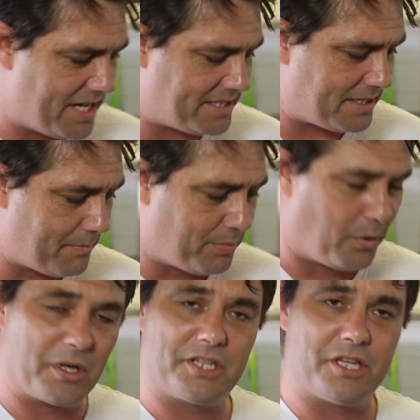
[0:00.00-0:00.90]
this
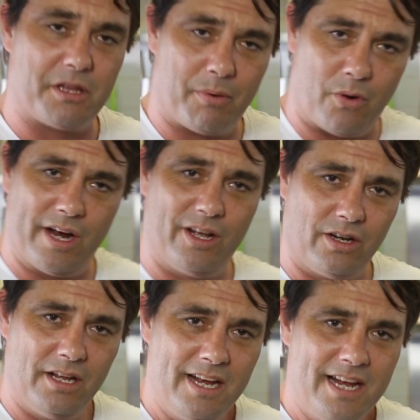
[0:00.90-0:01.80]
water to the
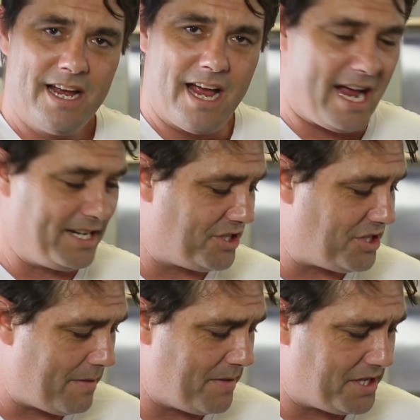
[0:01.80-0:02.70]
boil and
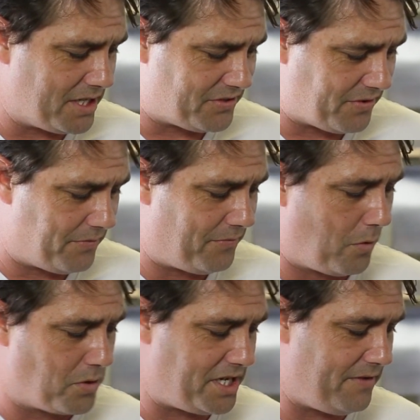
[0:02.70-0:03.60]
simmered this for
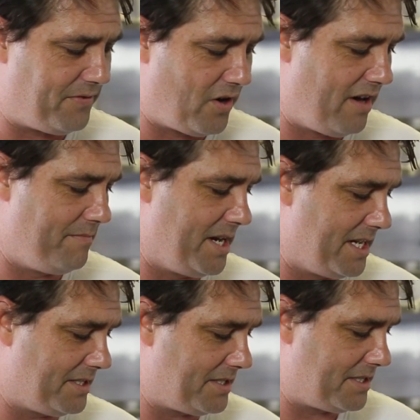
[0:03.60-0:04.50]
45
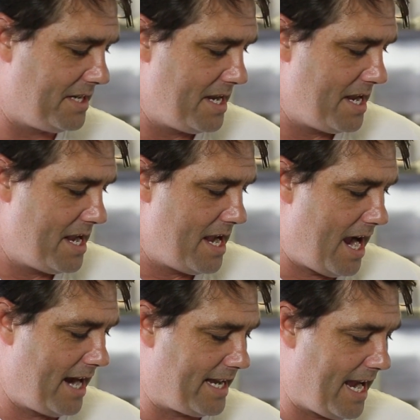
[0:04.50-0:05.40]
minutes.
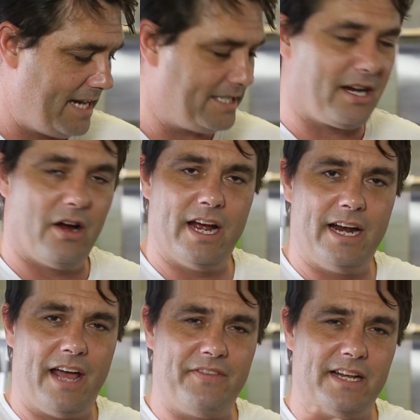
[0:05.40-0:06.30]
Okay, so it
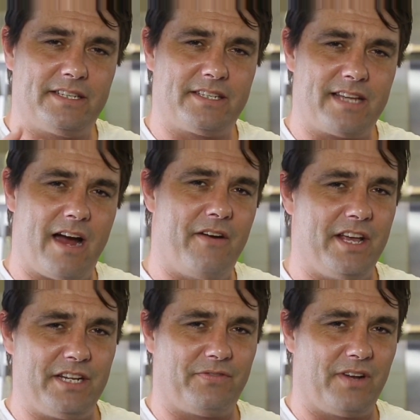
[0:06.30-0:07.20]
had that star
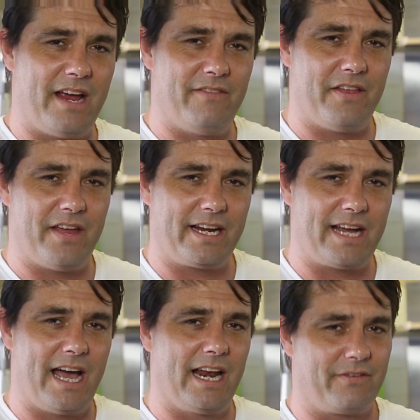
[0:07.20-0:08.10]
anise flavour, that
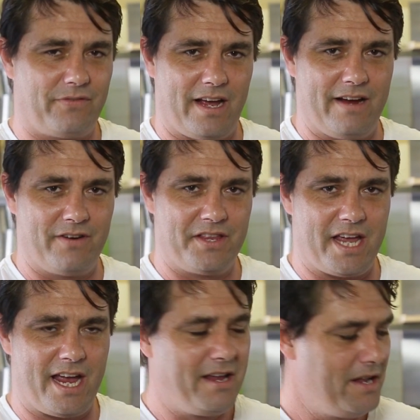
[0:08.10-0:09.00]
garlic flavour in
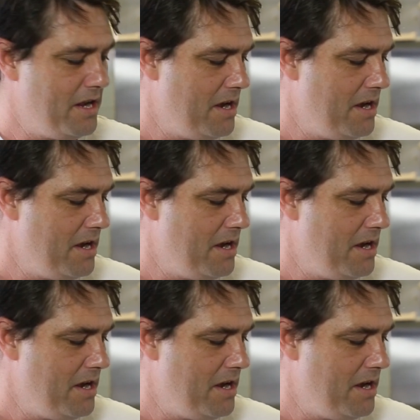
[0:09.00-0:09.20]
there.